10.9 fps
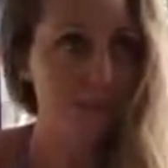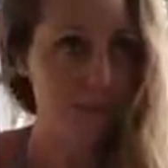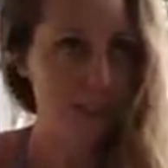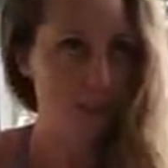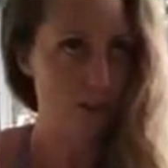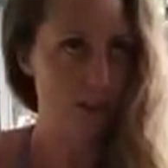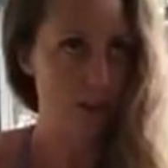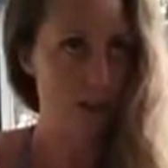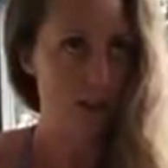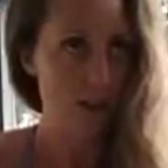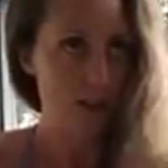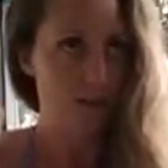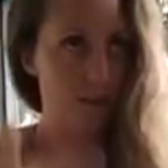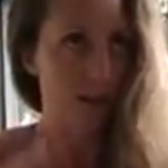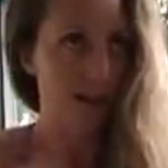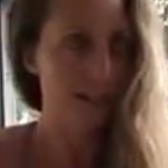I'm like, okay,
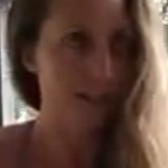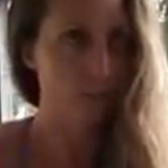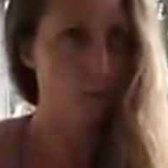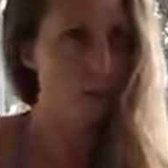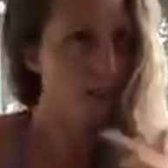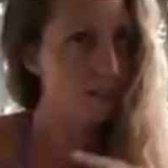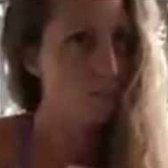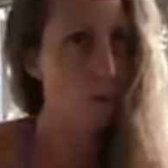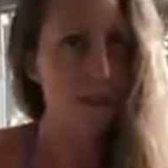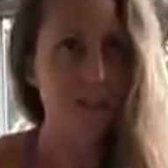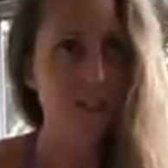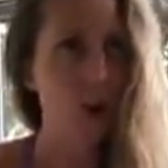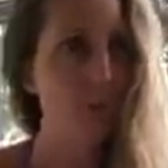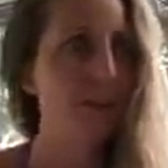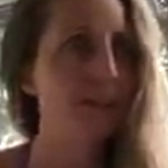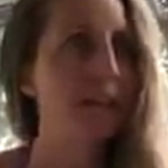break it down. What is the
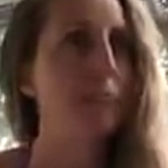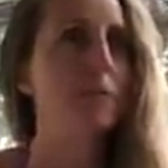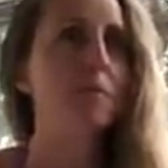common theme?